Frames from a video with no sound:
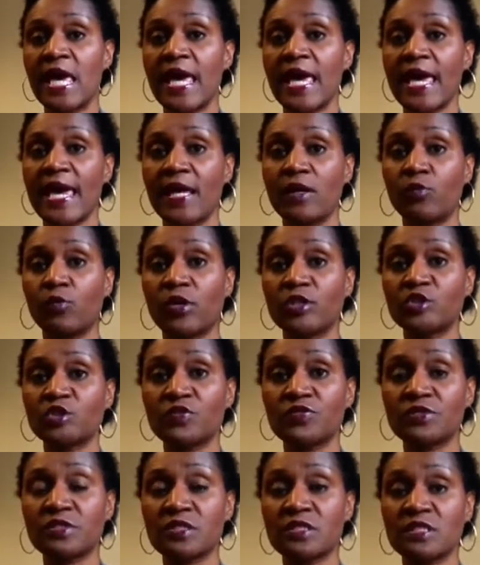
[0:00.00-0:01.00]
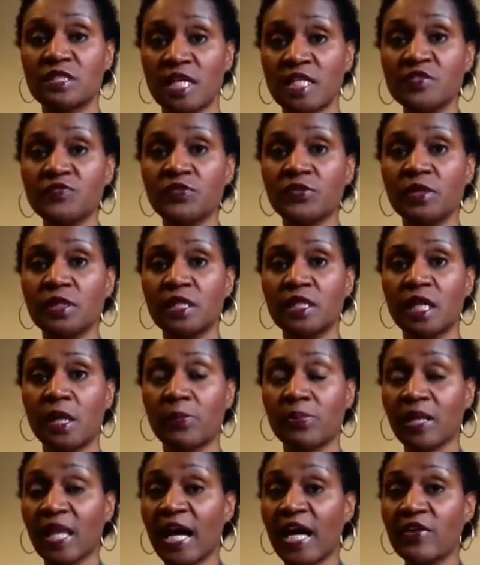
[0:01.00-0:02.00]
And once you've successfully
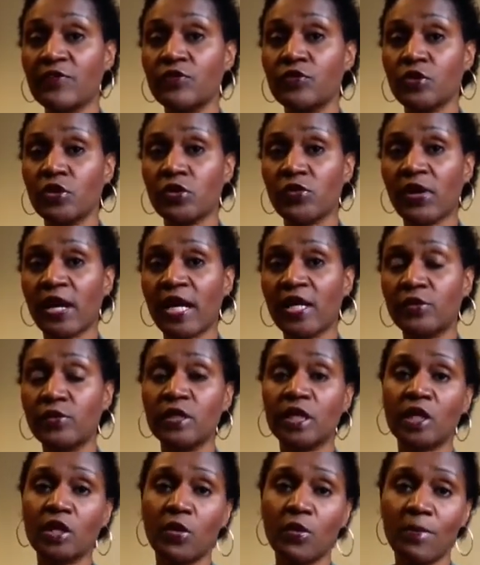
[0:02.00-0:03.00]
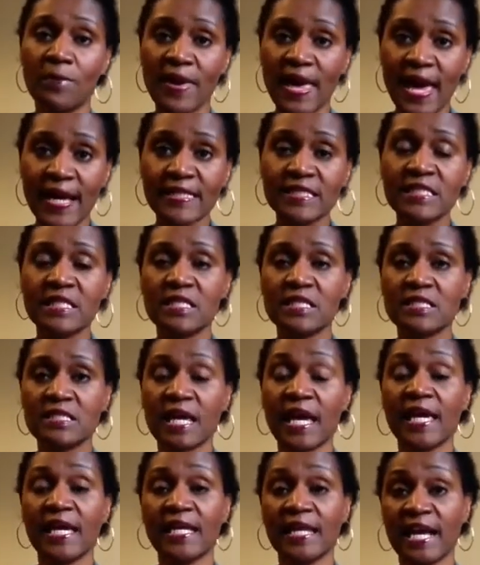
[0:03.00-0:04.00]
applied for a grant, you can go back to the
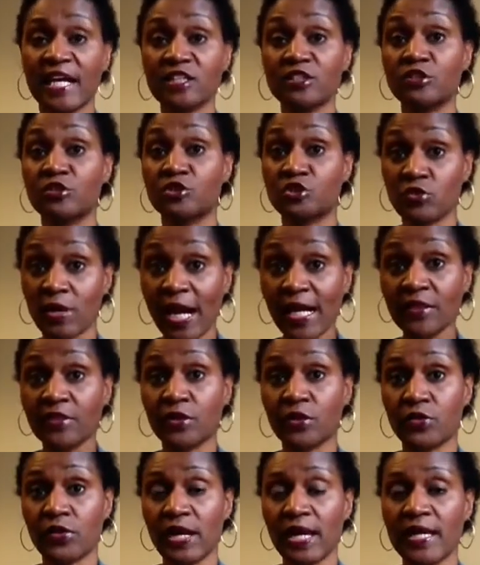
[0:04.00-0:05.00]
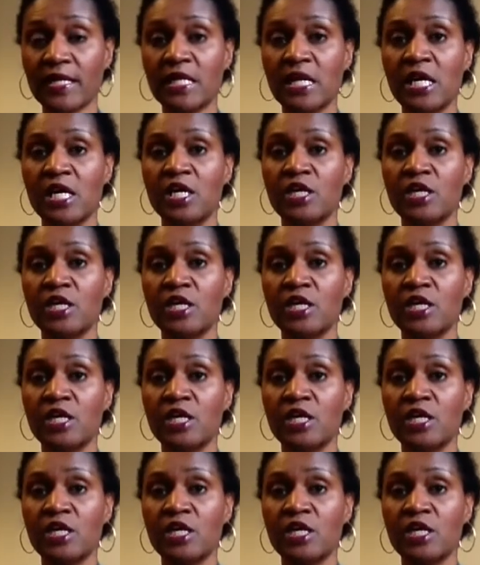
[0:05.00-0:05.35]
site and actually track the grant.